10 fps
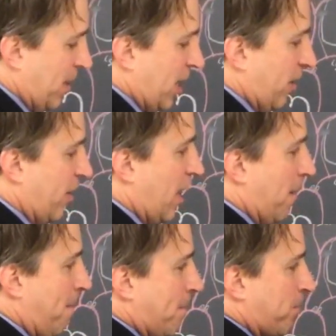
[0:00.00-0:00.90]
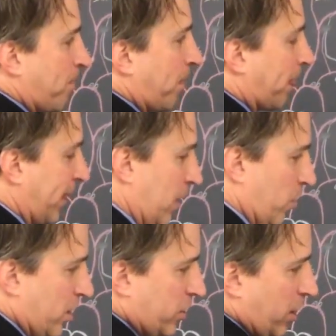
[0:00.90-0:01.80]
by the thumb,
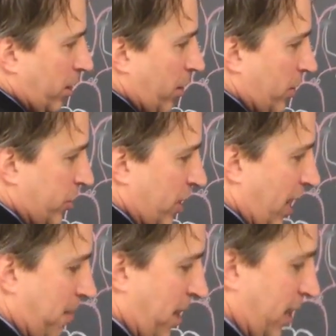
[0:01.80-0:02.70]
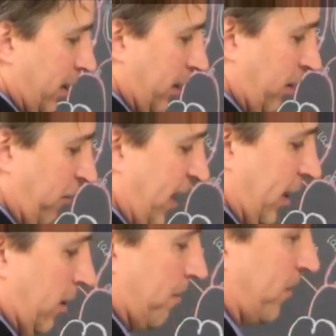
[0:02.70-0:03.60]
and one's going to go on the side by the little finger.